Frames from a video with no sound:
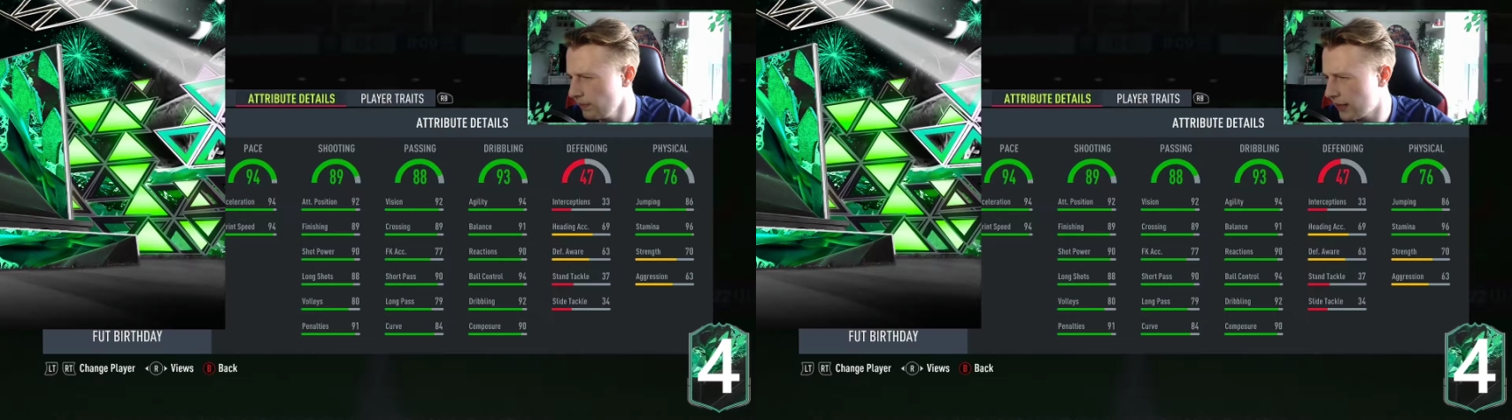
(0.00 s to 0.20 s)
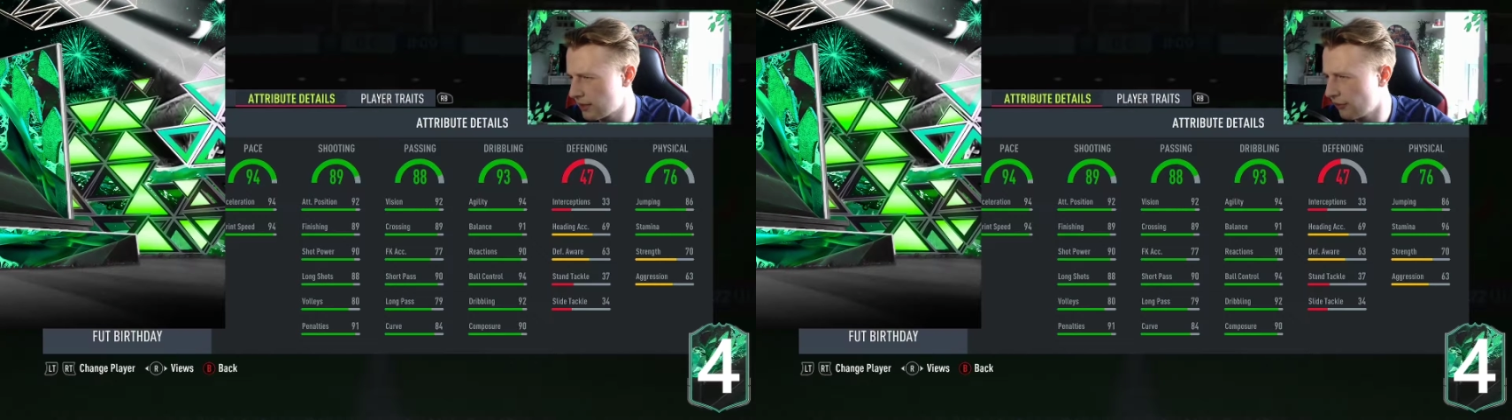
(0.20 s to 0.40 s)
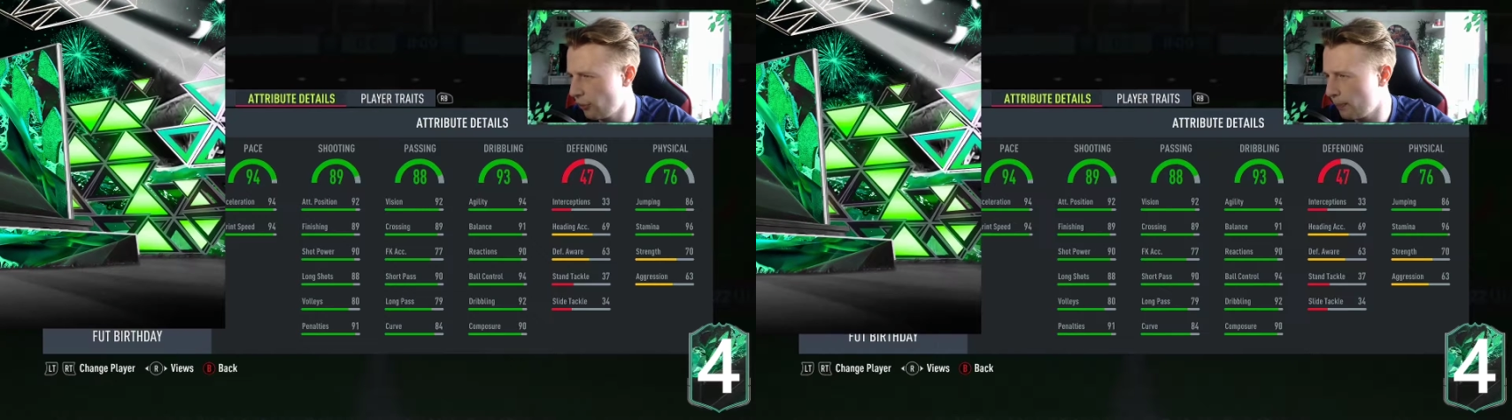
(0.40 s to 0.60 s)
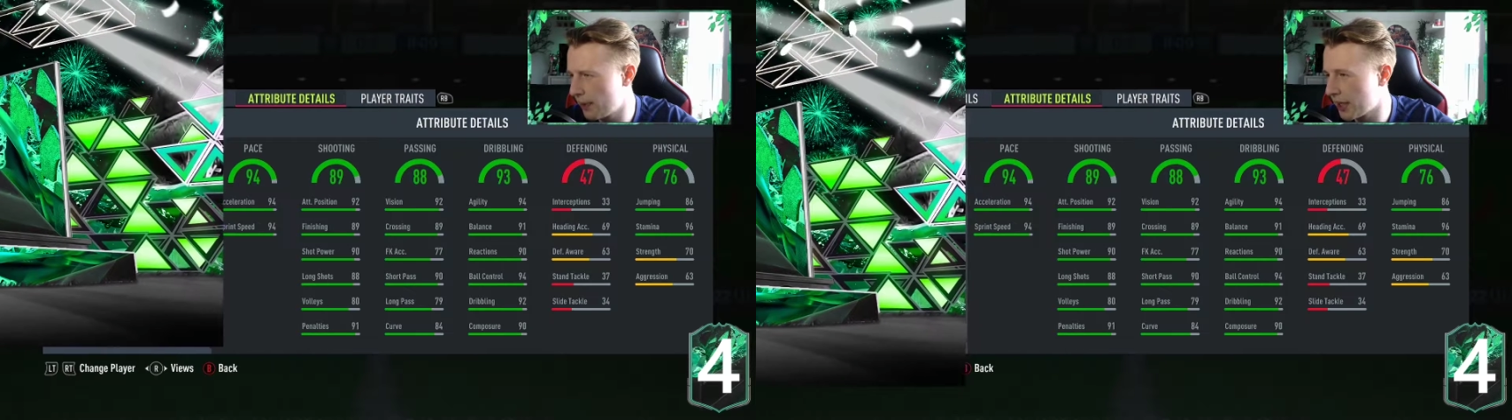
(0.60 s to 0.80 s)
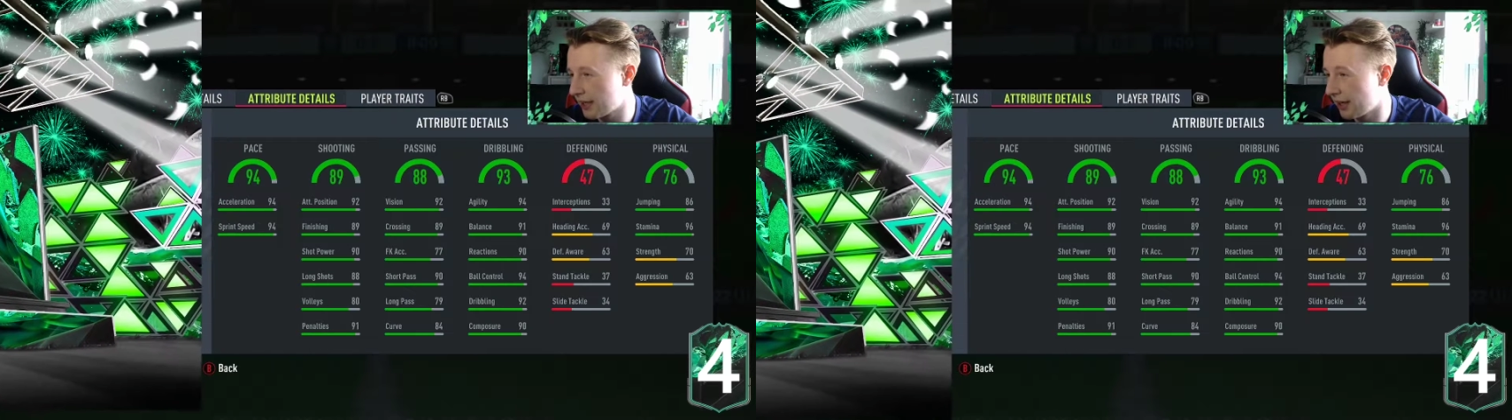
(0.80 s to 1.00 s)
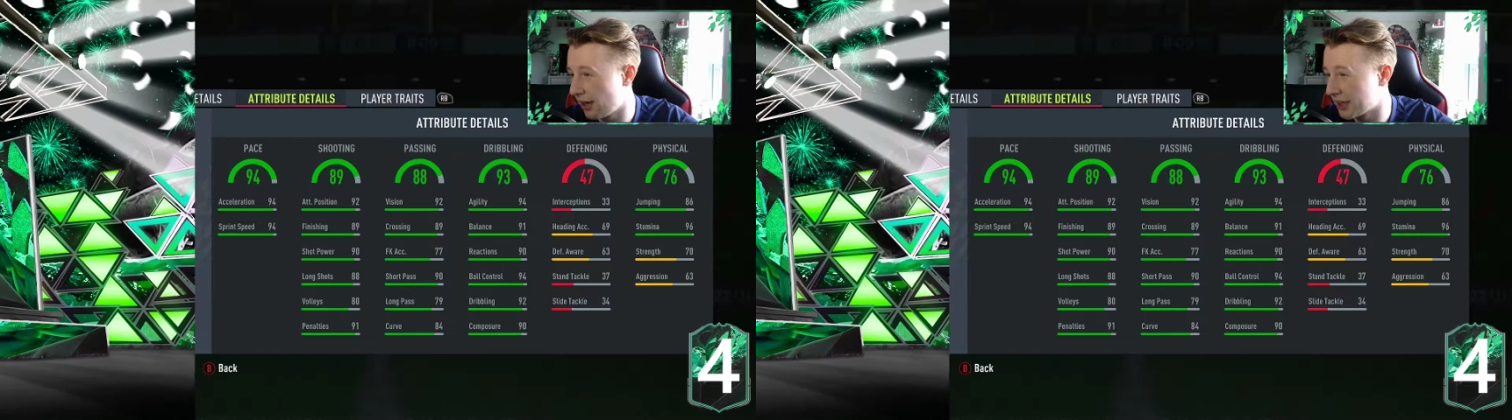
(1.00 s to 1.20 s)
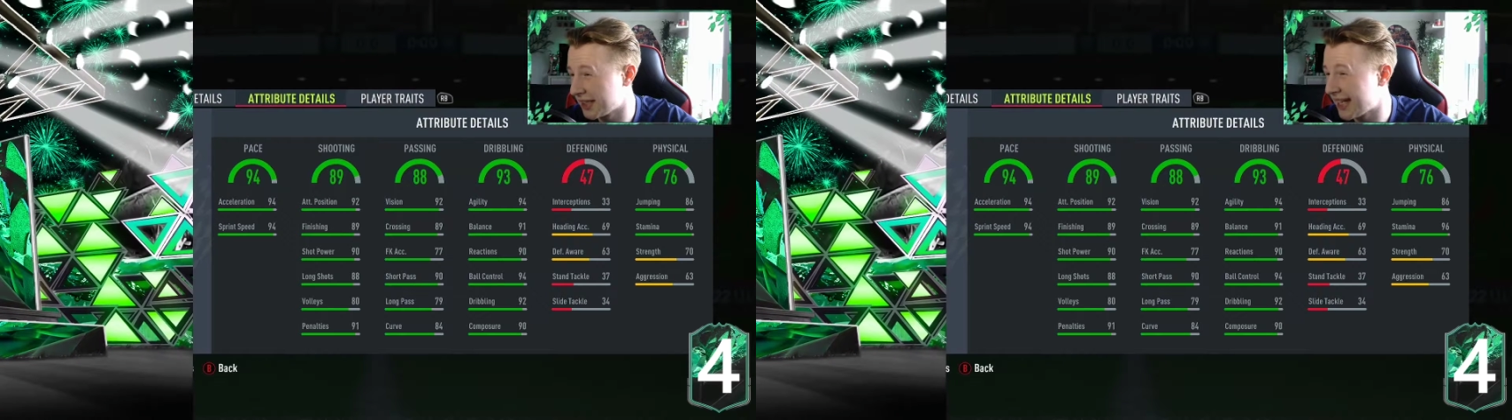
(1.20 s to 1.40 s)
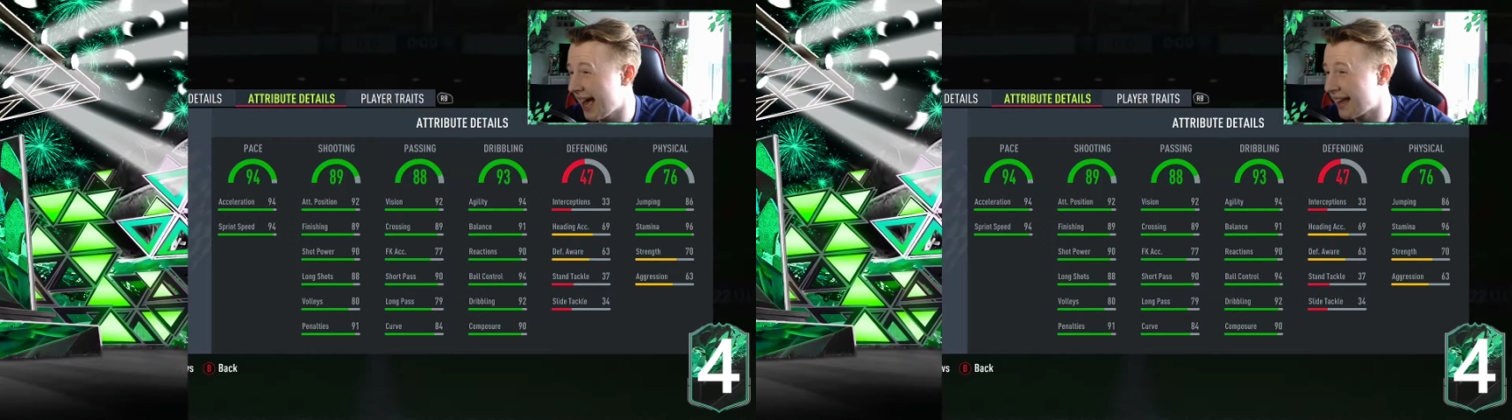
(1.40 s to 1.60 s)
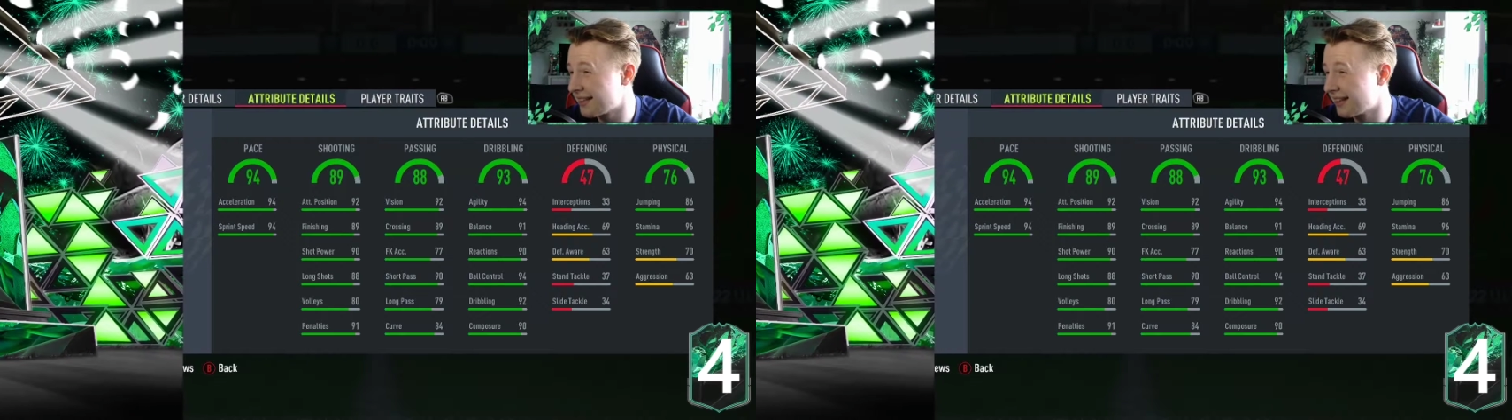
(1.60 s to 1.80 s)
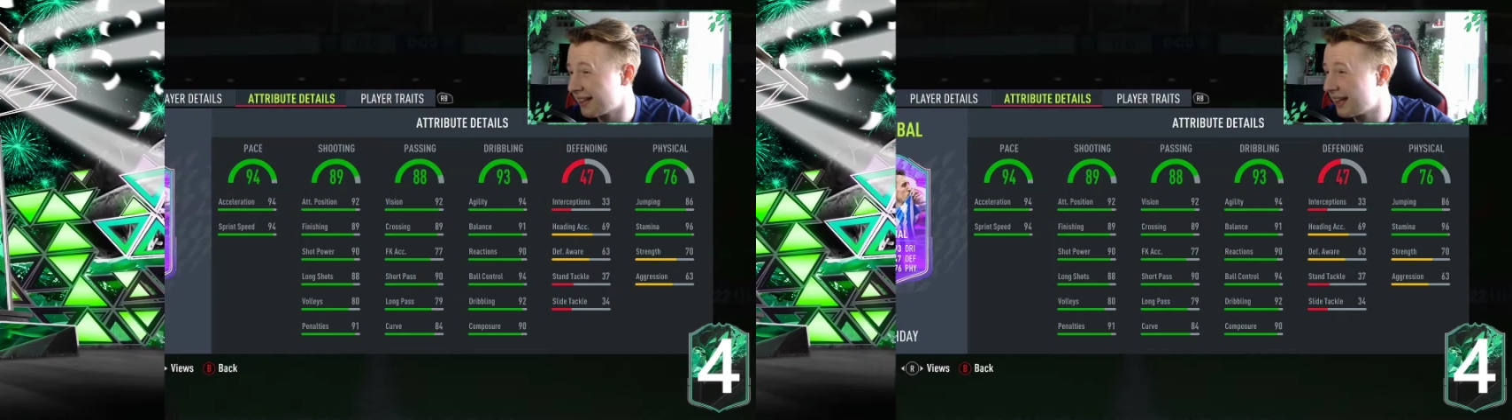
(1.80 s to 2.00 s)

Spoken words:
It's a foot birthday card again.